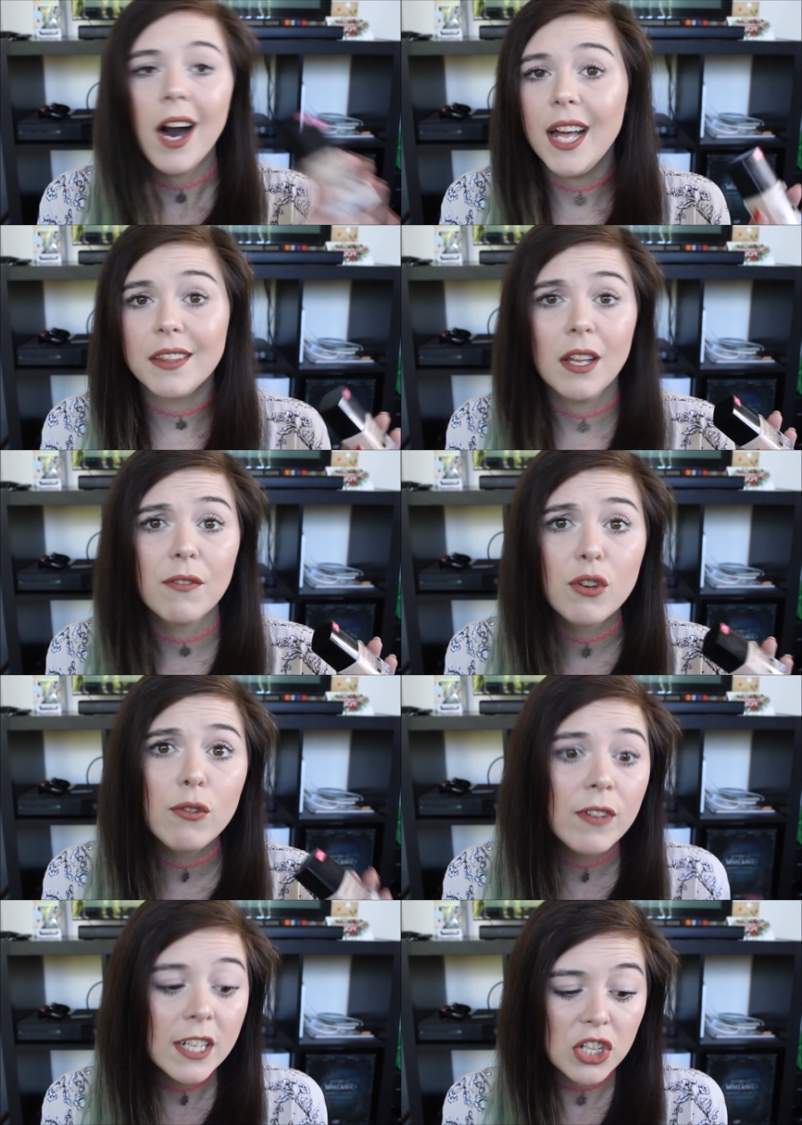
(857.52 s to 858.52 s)
I'd love to
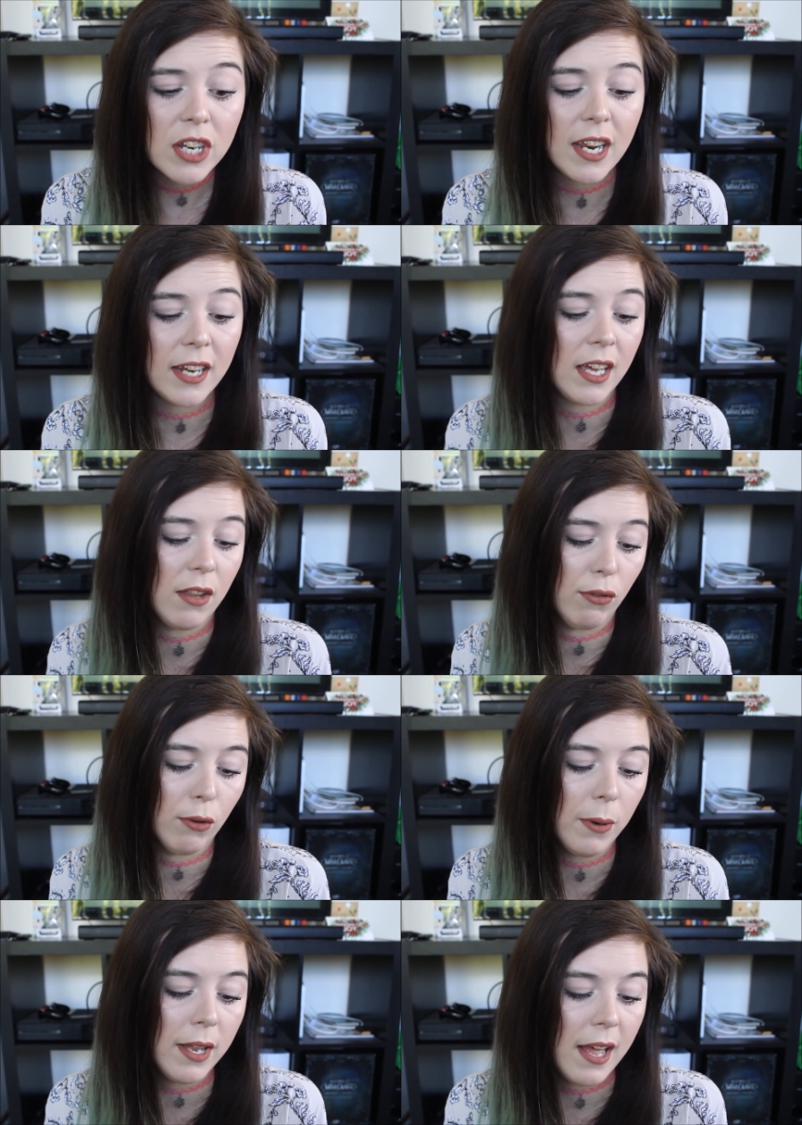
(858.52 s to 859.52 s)
finish it and get
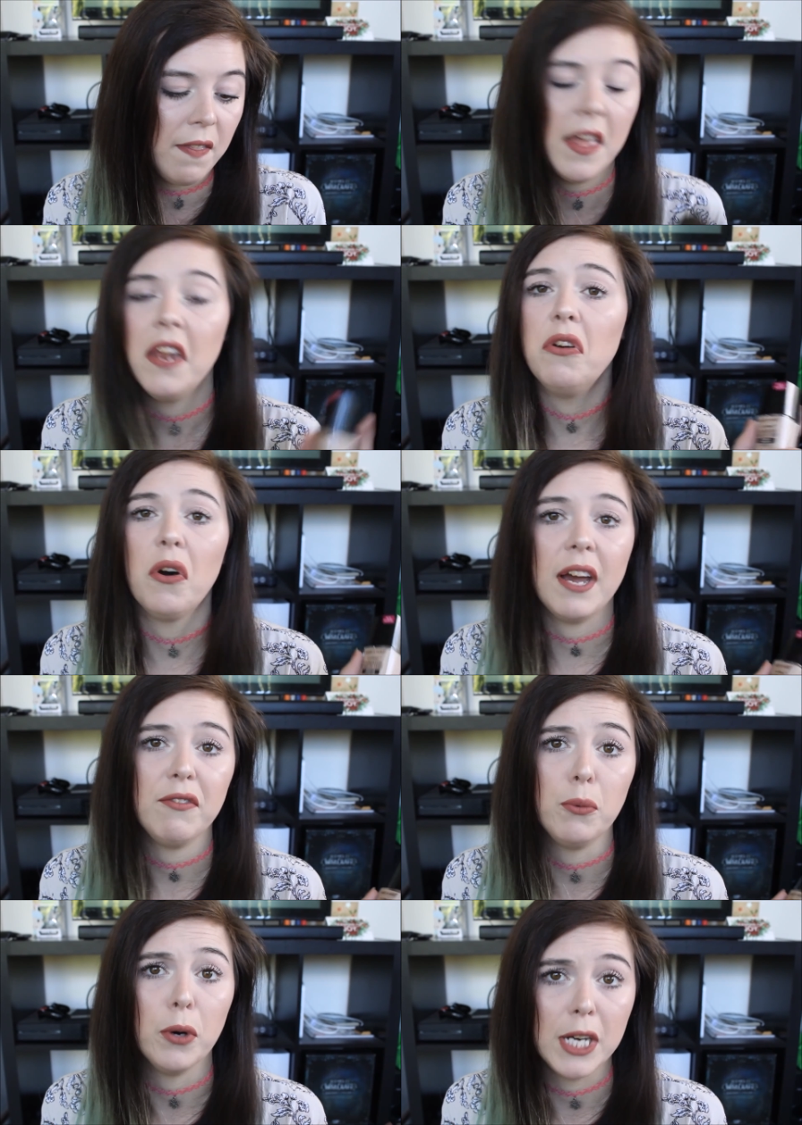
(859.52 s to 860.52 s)
through it and then not
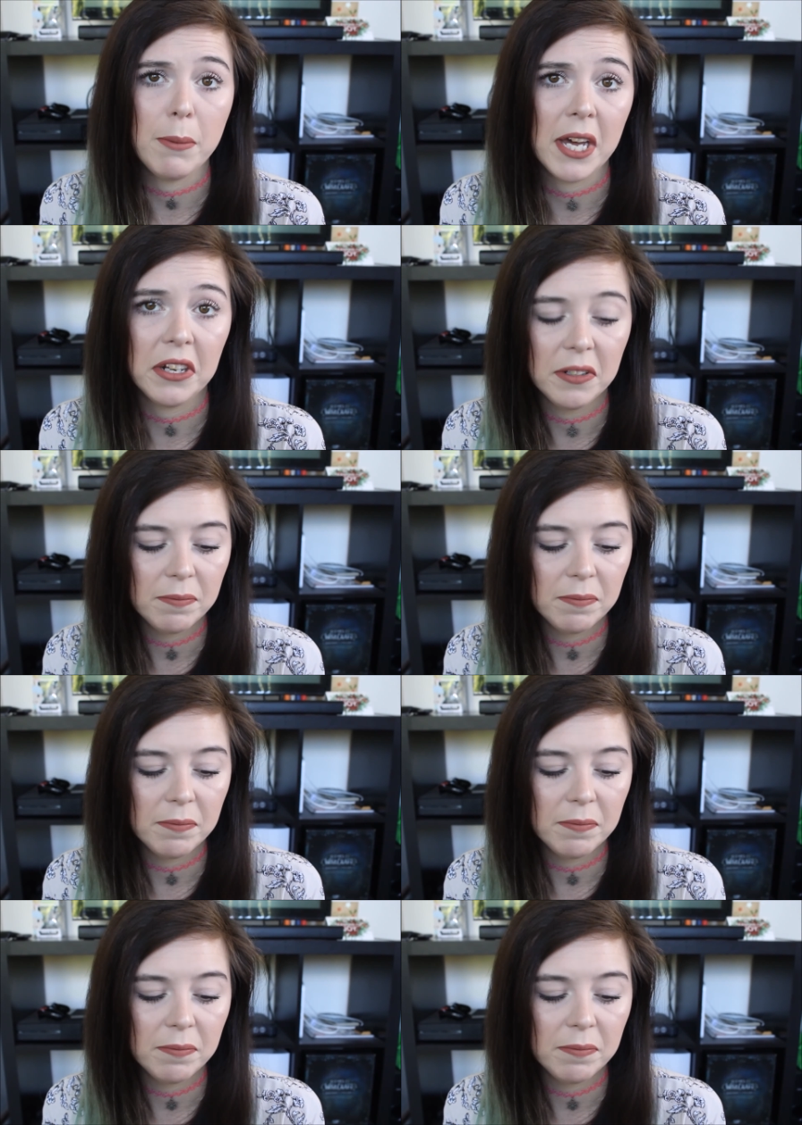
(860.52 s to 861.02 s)
have to worry about it.